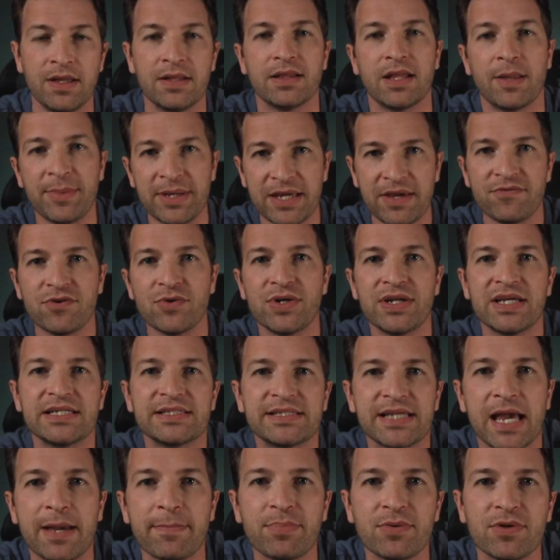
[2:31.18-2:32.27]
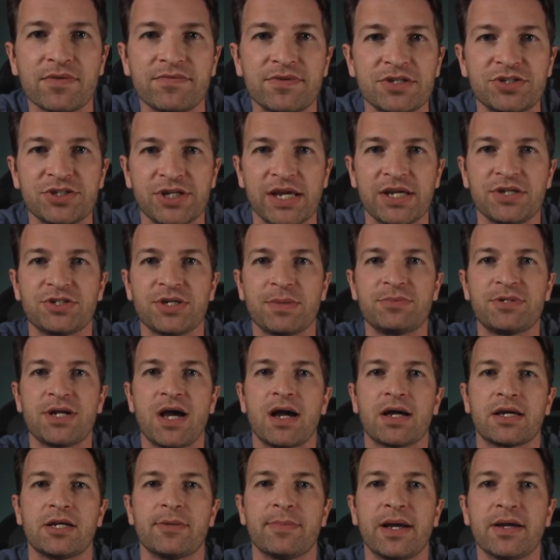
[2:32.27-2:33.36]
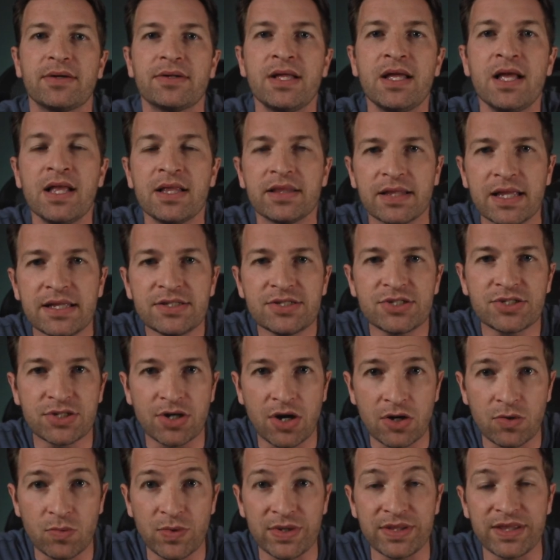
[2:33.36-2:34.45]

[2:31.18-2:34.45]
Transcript: Let me give you an example of the change I'm talking about. Let's start